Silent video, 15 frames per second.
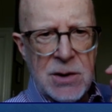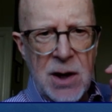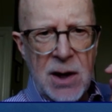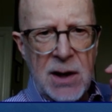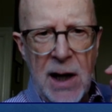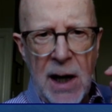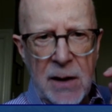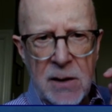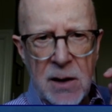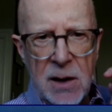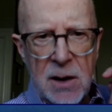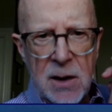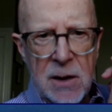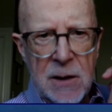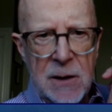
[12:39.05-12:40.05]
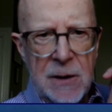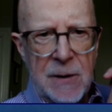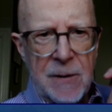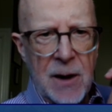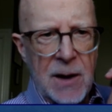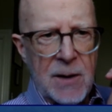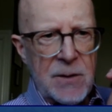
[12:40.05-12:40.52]
it's gigantic,
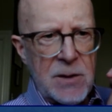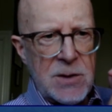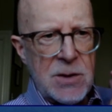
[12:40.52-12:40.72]
right?